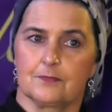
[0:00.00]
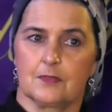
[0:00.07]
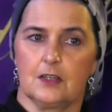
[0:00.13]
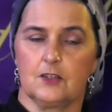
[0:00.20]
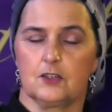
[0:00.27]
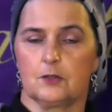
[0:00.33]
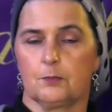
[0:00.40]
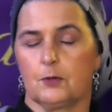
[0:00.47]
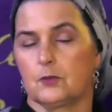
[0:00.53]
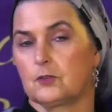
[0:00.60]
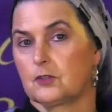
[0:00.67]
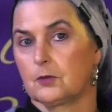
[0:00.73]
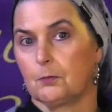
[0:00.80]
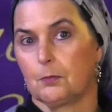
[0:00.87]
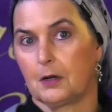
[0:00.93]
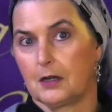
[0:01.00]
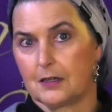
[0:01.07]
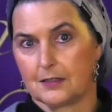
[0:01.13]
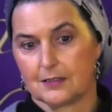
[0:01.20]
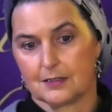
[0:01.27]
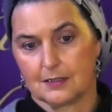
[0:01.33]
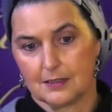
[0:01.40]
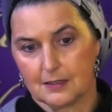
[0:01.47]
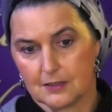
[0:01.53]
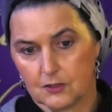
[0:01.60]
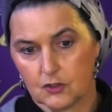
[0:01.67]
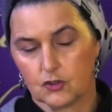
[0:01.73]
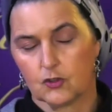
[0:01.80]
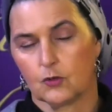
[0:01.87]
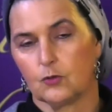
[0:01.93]
is supposed to boss the
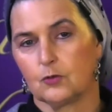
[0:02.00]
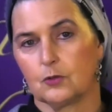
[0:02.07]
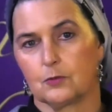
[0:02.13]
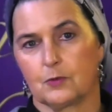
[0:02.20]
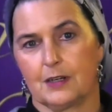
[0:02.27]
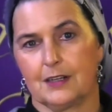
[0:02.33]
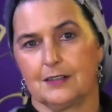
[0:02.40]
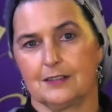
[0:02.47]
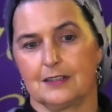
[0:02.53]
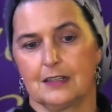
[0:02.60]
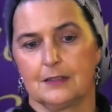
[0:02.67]
soul around.